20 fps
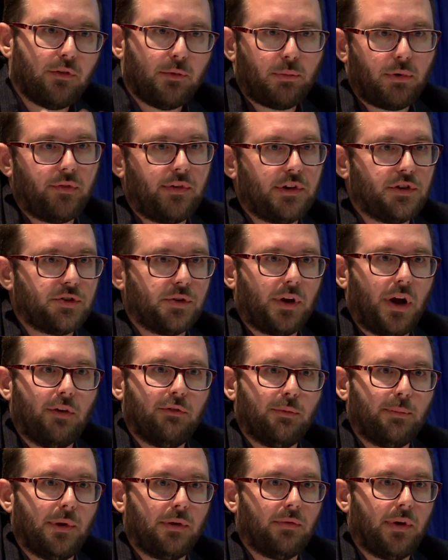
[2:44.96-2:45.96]
a provincial
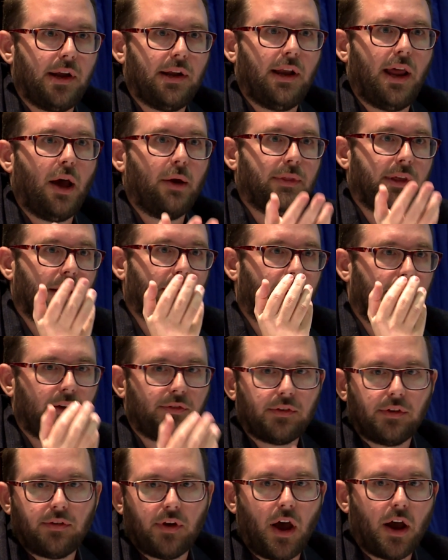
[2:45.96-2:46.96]
government right now that likes to
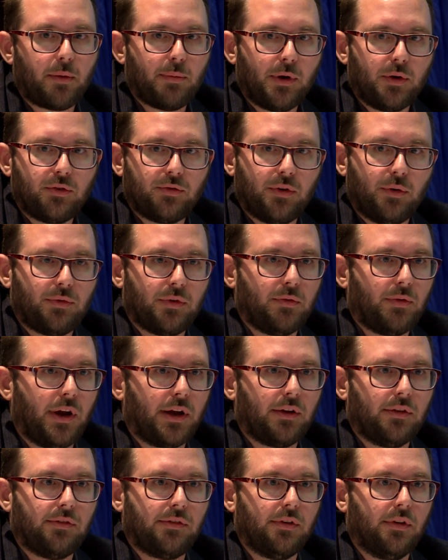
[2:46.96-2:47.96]
talk about truth and
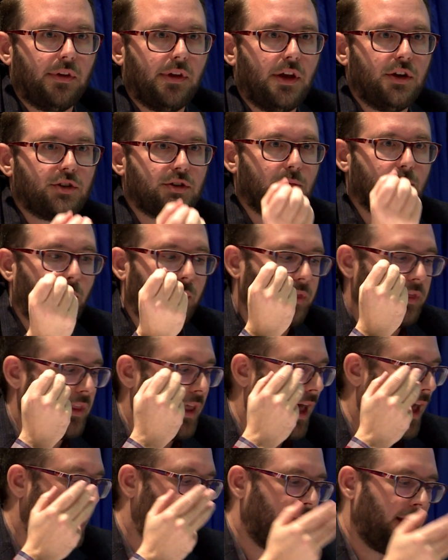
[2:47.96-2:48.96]
reconciliation, but
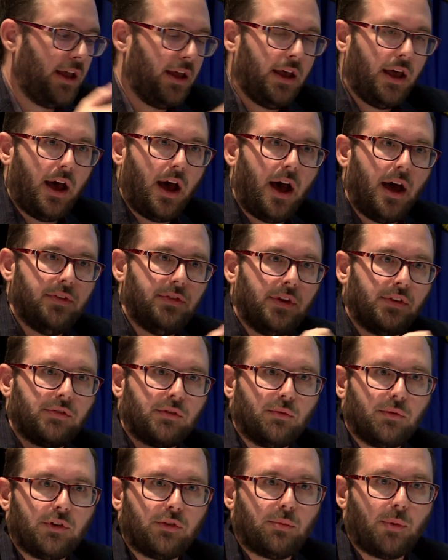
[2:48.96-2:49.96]
that doesn't
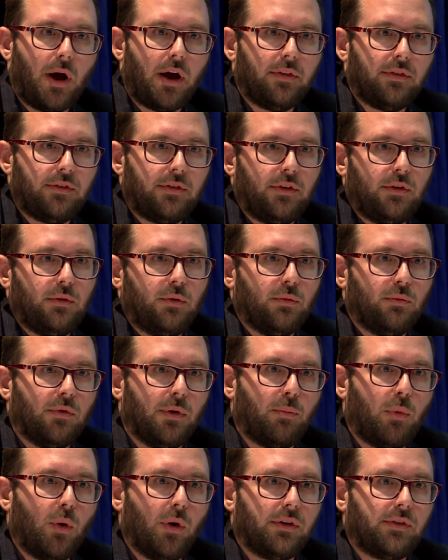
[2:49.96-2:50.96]
respond to
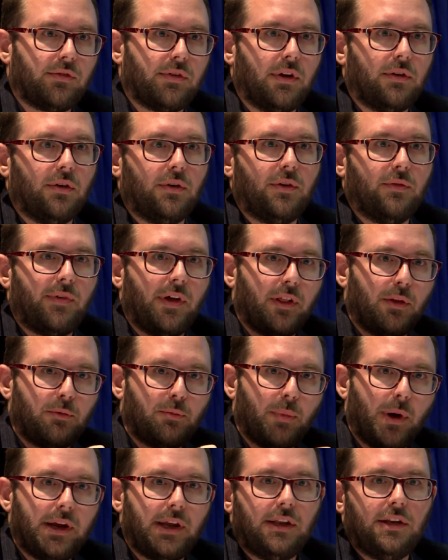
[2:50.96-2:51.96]
reports that are developed by
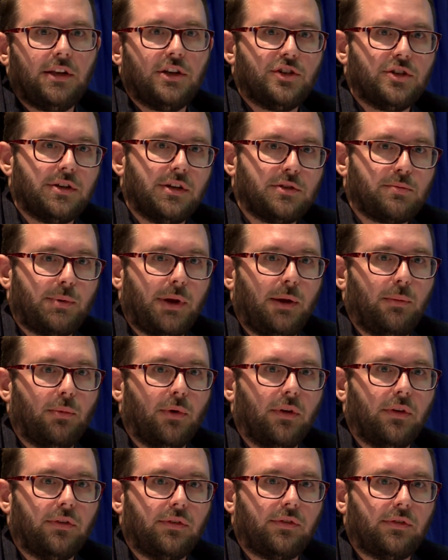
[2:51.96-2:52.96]
Indigenous
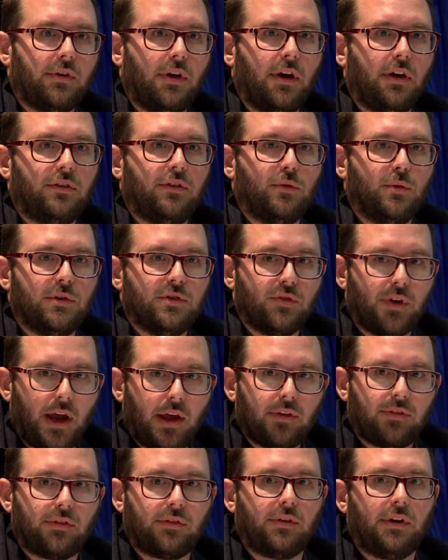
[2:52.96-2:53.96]
peoples to
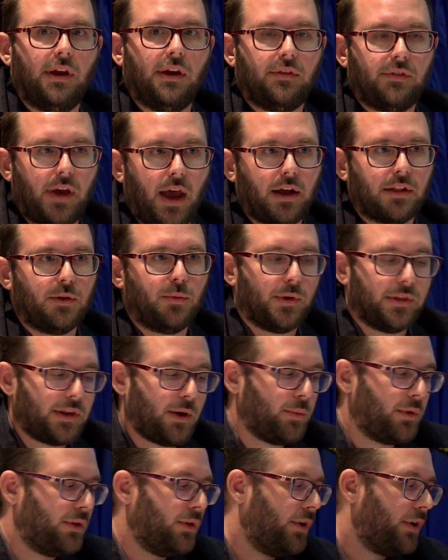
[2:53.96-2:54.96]
address exactly what that would
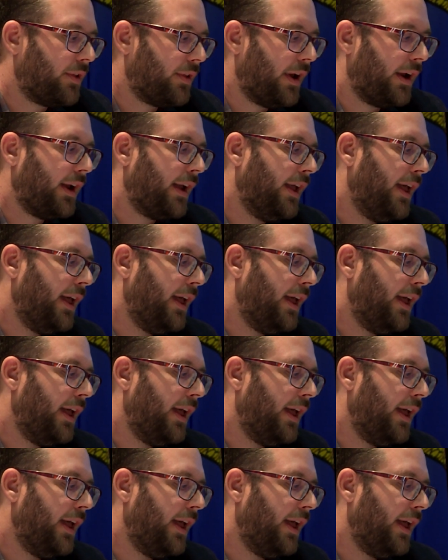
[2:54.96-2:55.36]
look like.